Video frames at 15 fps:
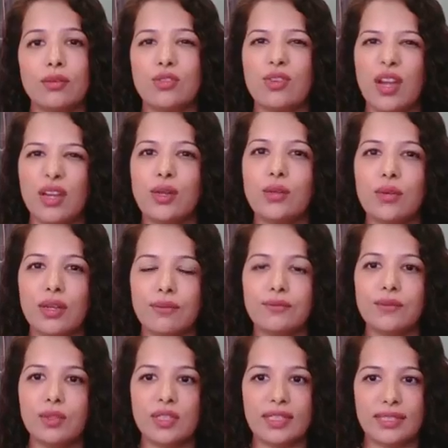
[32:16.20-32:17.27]
try to wear
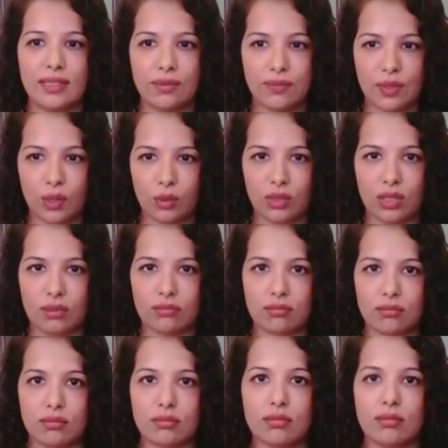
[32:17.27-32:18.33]
full sleeve clothing.
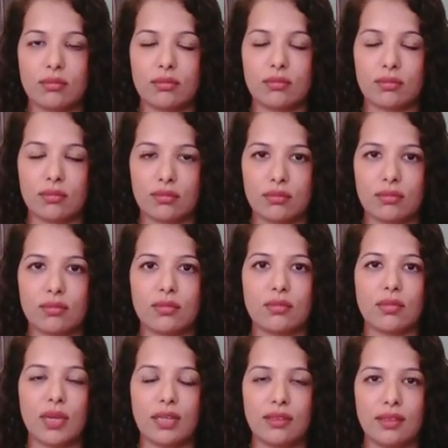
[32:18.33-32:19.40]

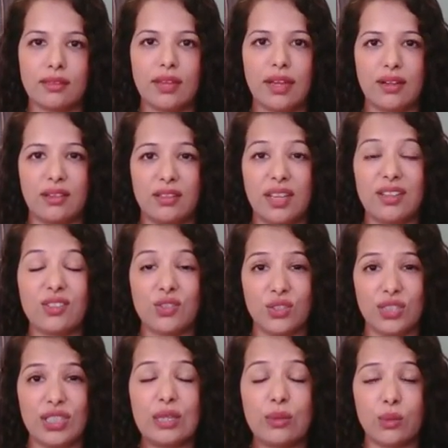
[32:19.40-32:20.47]
I think that
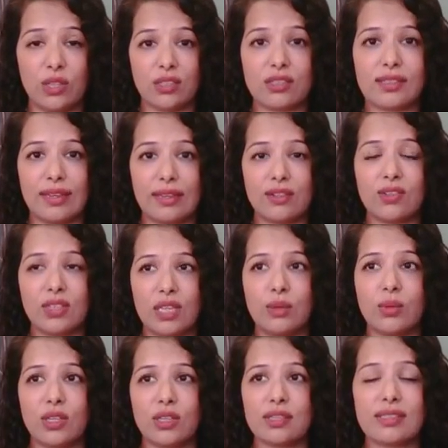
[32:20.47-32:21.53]
really works. That really
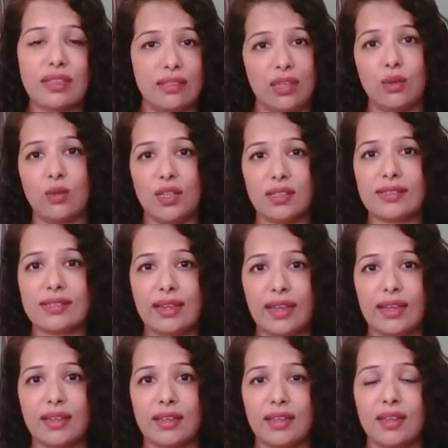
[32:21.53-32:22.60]
works. Nothing works
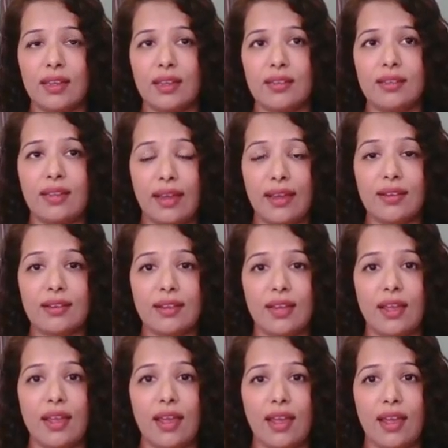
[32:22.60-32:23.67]
like that.
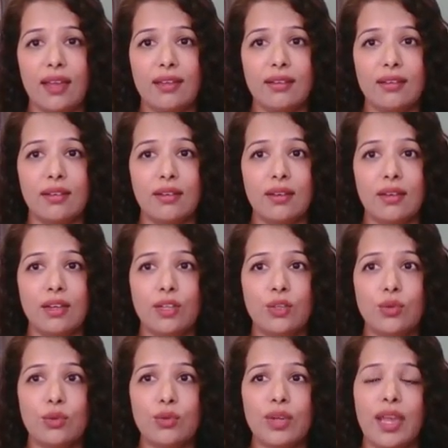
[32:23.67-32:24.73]
And
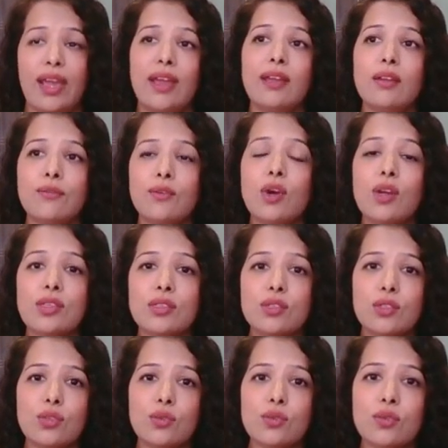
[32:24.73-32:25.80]
you can, of course,
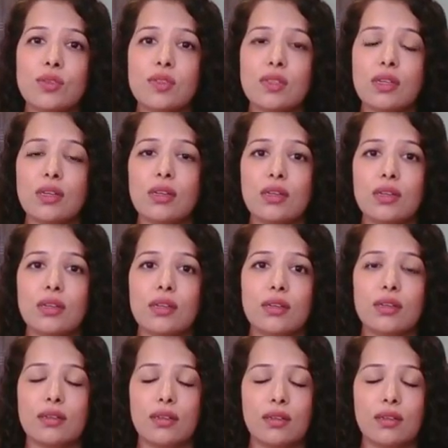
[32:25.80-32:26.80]
use a